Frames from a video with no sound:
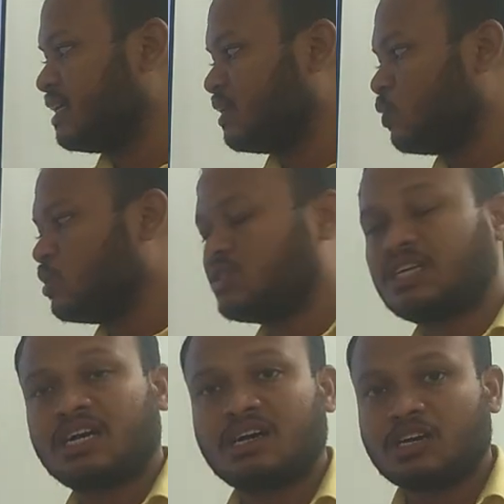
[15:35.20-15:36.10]
no
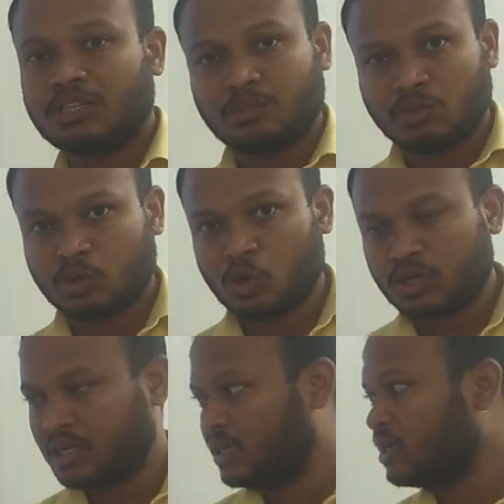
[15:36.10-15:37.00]
stuck on the
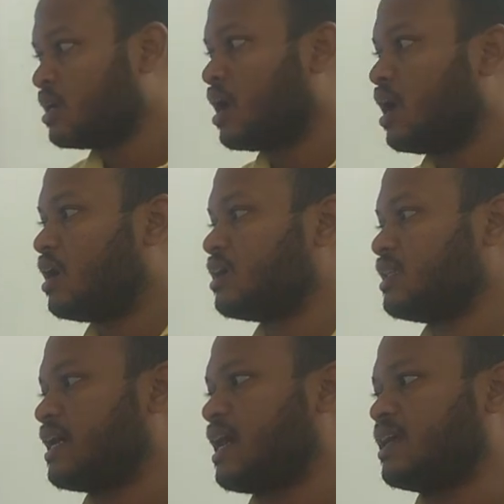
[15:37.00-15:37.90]
rotor or
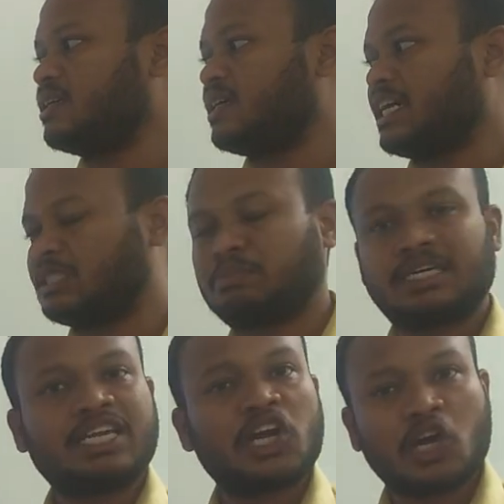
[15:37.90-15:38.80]
the
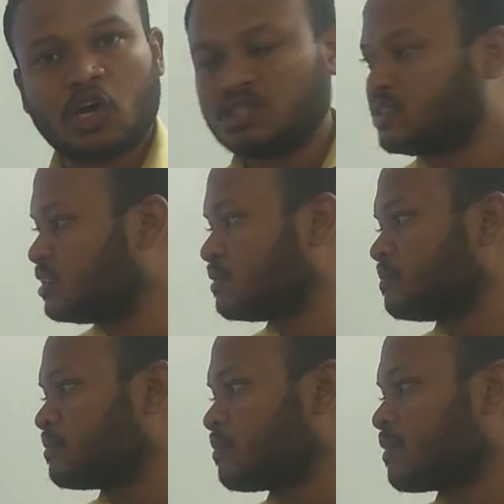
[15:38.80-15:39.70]
unexpected noise.
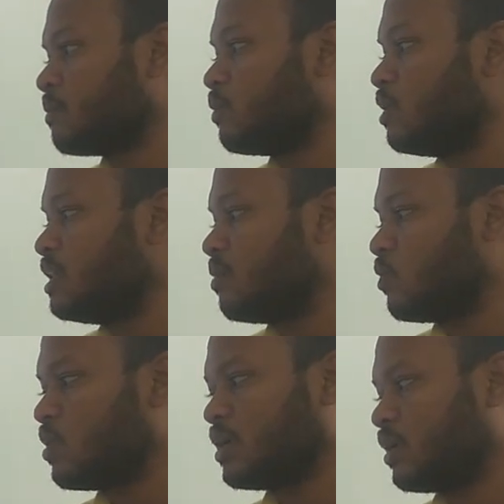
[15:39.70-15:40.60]
Pull the
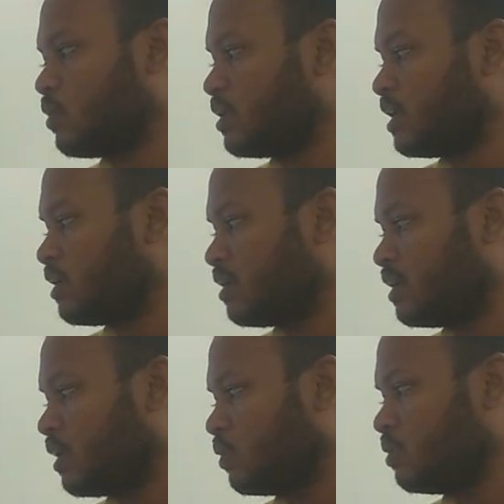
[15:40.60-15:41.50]
motor rotor
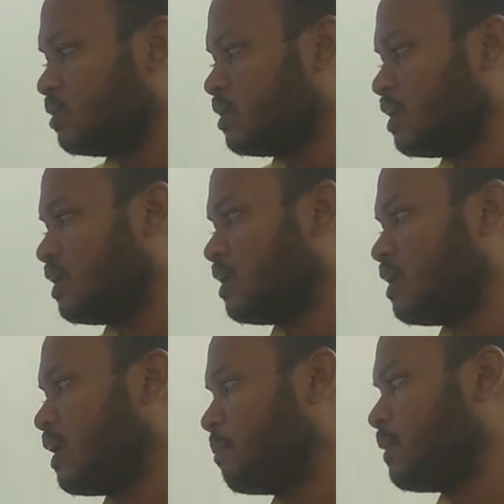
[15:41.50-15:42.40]
down,
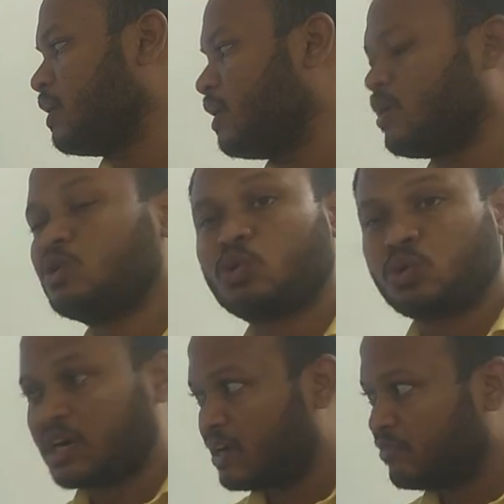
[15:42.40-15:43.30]
up and down to
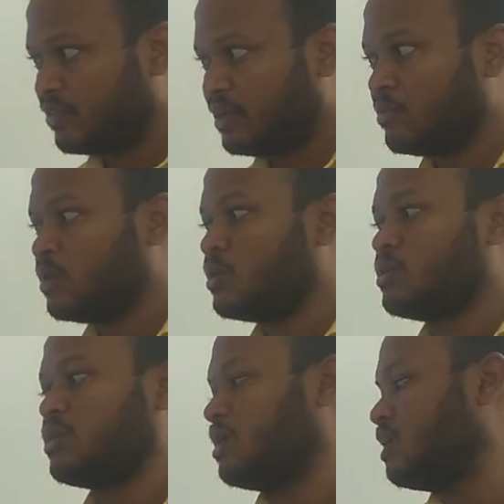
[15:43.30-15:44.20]
confirm
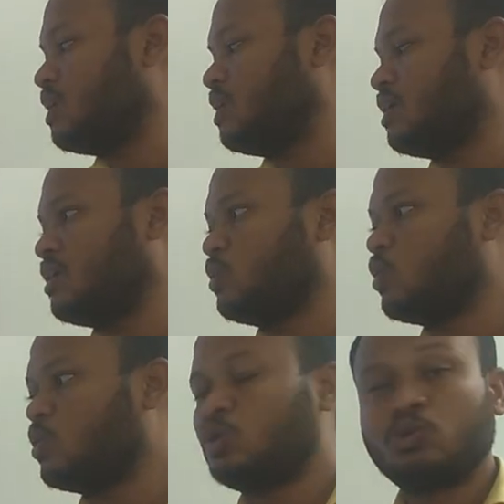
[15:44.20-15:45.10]

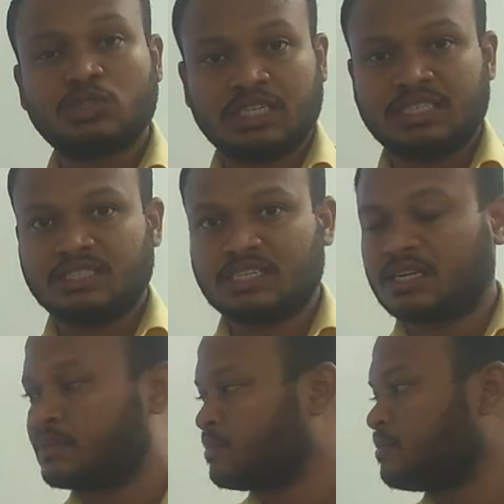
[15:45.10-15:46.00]
no loosen is there.